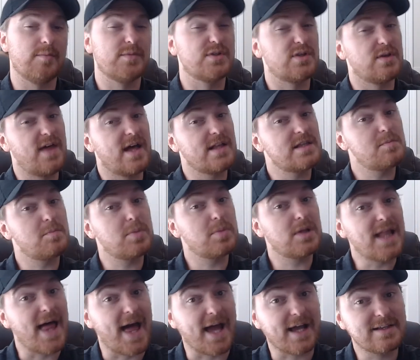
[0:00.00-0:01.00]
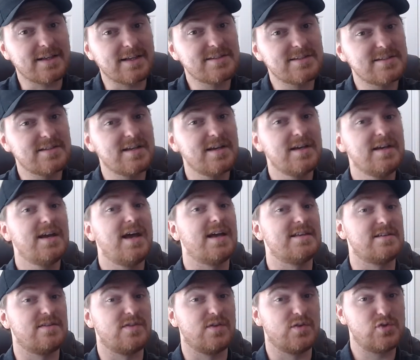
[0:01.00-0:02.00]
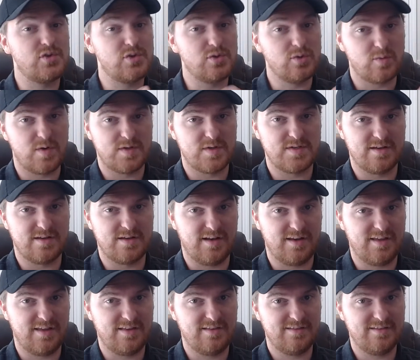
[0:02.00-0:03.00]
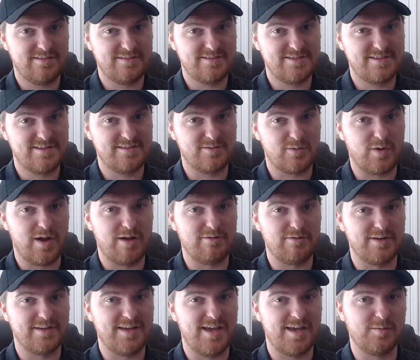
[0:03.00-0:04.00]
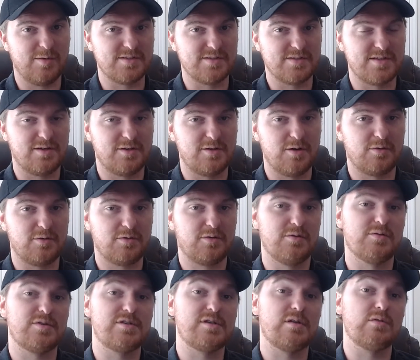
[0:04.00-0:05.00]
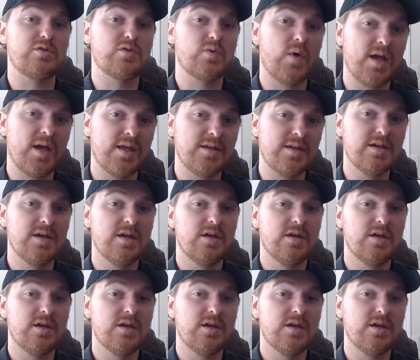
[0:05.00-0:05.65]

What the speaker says: So that's plex, as in the two redundant grounded cables that go through. So twin,